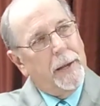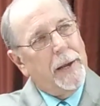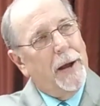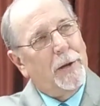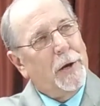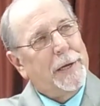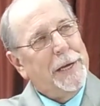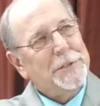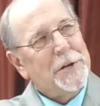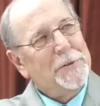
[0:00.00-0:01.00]
then they'll look at
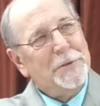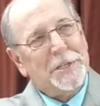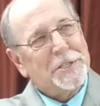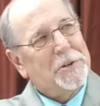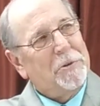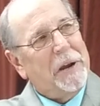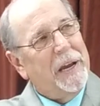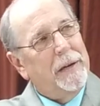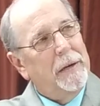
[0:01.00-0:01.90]
each other and just grin.